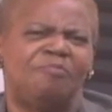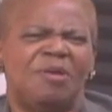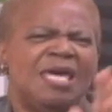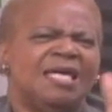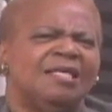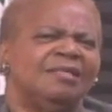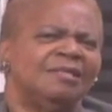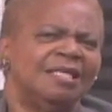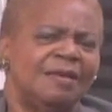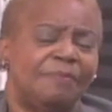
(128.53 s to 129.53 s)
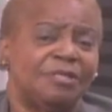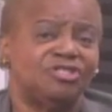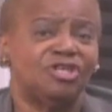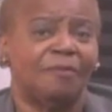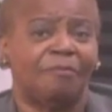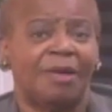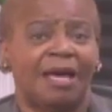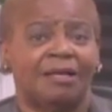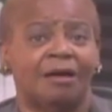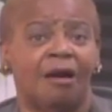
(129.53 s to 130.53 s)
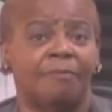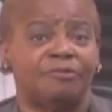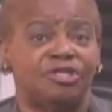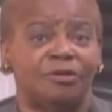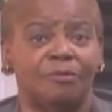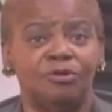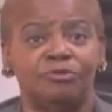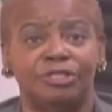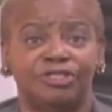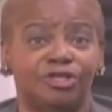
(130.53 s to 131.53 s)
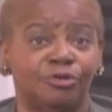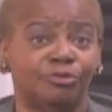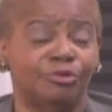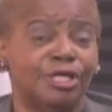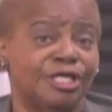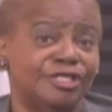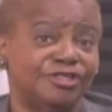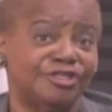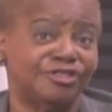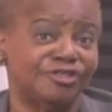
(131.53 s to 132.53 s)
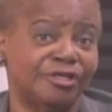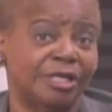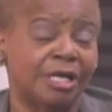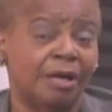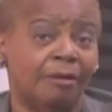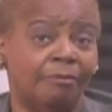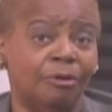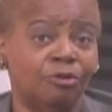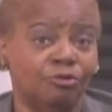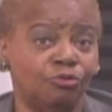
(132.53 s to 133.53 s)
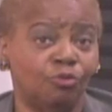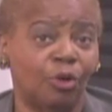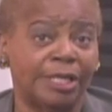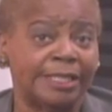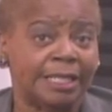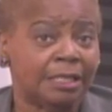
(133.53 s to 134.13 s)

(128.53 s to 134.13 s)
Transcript: big leap and jumped back up to the moon and told Sister Moon what